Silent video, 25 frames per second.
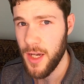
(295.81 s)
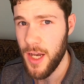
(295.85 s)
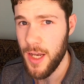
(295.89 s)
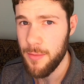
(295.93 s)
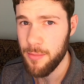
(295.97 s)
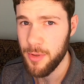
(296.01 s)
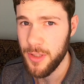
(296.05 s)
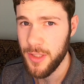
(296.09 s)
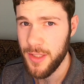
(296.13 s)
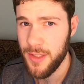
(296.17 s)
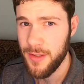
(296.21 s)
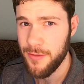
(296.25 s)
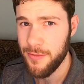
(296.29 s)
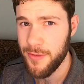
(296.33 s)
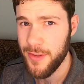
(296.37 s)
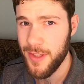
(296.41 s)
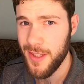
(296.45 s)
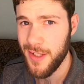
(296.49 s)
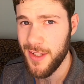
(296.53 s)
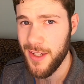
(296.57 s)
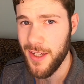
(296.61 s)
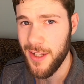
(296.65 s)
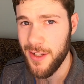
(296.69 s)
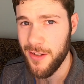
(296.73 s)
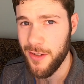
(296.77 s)
I believe
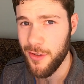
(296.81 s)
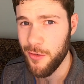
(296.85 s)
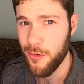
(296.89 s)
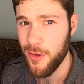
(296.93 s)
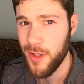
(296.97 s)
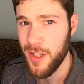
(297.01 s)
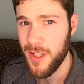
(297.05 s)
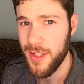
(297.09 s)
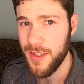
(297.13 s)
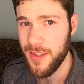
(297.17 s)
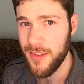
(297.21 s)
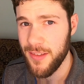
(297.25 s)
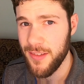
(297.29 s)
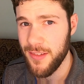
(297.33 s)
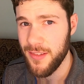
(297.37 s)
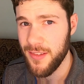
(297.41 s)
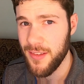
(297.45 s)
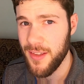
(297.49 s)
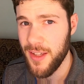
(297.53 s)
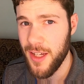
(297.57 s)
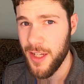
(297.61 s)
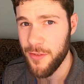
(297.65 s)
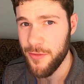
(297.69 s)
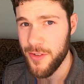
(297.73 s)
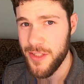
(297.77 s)
that undergrad is
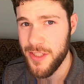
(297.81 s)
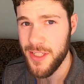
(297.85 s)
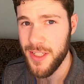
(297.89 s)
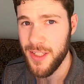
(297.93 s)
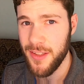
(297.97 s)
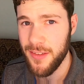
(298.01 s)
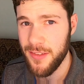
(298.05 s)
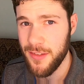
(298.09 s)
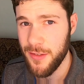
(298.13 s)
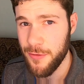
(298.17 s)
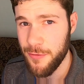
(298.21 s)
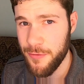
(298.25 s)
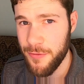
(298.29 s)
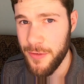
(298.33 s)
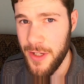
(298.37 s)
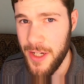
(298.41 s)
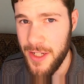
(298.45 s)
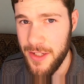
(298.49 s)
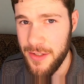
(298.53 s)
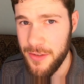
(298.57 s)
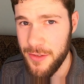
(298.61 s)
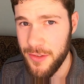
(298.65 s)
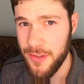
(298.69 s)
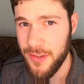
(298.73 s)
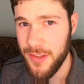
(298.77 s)
kind of a chance to
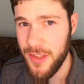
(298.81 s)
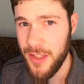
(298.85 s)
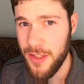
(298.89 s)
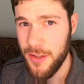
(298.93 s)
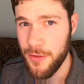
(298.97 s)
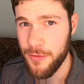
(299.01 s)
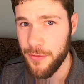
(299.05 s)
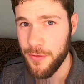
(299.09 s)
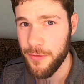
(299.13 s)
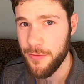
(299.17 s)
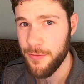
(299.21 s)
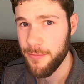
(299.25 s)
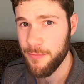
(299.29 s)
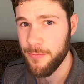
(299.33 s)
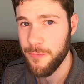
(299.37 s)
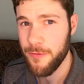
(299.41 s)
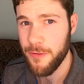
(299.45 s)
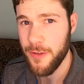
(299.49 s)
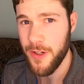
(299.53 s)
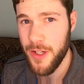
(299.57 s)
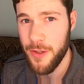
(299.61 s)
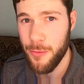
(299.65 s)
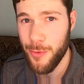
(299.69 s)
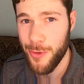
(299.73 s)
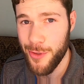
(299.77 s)
find yourself,
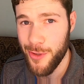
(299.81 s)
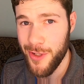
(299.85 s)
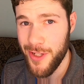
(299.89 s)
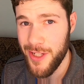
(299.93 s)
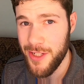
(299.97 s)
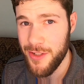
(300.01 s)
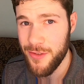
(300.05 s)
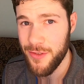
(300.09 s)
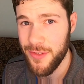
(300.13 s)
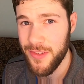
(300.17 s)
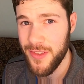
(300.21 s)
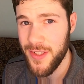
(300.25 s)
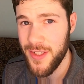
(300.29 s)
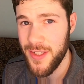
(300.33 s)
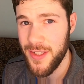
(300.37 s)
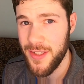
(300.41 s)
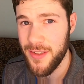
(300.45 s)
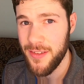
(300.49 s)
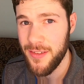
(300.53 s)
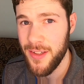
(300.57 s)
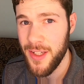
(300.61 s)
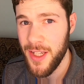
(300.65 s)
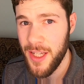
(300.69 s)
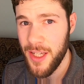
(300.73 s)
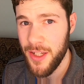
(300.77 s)
find what you're interested
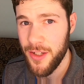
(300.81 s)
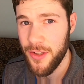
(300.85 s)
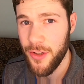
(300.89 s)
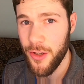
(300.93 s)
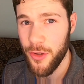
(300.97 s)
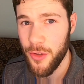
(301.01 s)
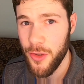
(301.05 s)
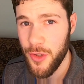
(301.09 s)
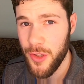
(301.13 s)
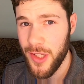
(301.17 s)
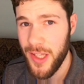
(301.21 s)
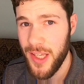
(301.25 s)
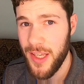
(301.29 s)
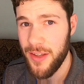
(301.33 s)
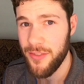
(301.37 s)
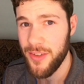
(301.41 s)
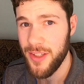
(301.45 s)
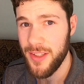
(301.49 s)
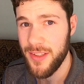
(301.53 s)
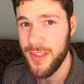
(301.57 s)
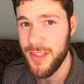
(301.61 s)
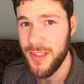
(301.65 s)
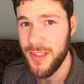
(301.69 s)
in, no longer having